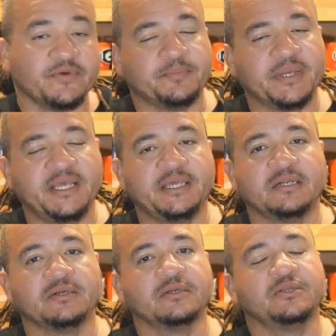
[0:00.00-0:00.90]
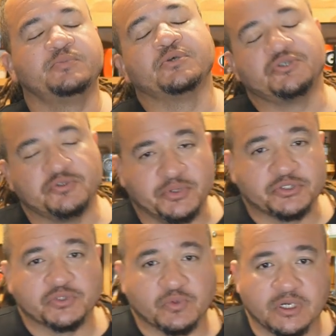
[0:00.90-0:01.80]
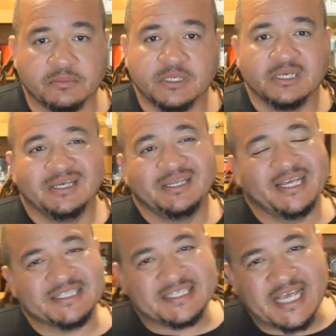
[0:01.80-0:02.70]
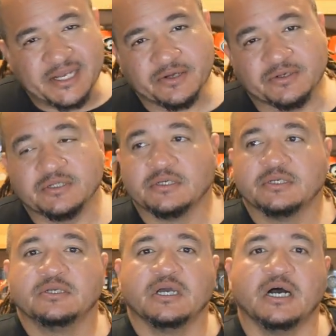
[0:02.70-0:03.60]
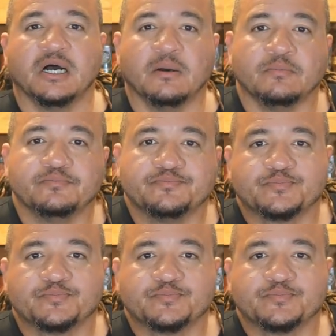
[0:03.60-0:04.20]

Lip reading: With a Painkiller, you're supposed to use Pusher's rum. That's the standard when